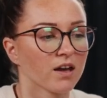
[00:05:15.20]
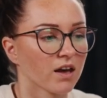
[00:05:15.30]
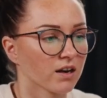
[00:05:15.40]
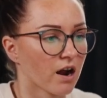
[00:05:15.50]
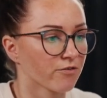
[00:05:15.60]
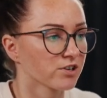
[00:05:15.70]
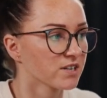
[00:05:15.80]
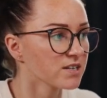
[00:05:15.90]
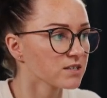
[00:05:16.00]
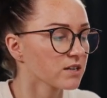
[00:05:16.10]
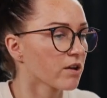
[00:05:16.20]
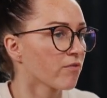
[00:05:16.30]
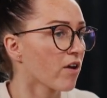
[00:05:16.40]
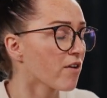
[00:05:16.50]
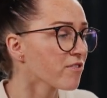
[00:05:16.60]
And after this,
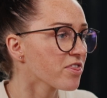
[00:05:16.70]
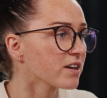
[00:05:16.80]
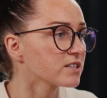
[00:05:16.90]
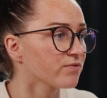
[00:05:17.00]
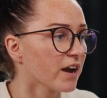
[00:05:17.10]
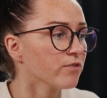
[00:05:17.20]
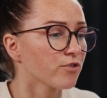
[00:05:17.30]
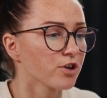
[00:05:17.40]
if everything is fine for